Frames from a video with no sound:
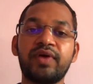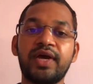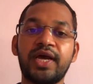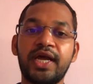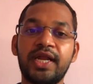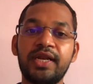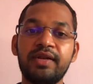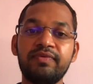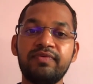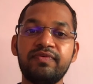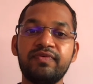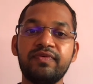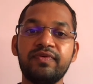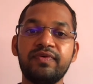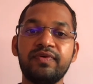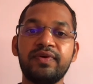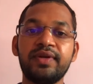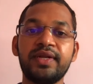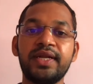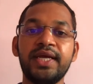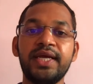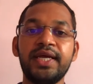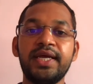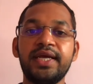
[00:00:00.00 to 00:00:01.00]
helpful
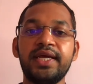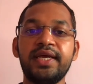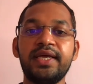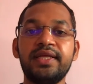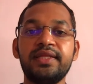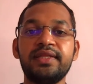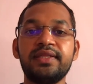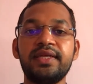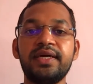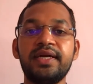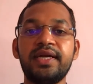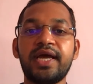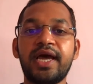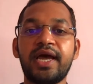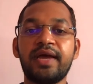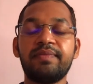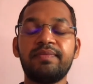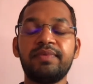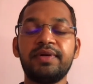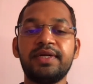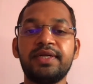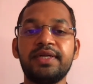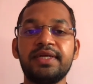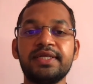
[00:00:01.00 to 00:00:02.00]
in the
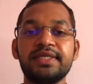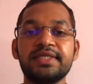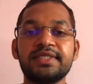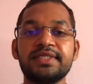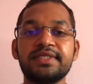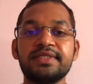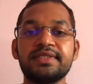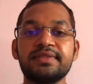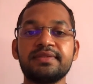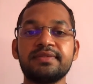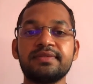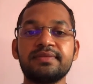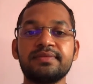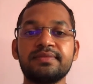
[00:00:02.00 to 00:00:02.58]
diabetes.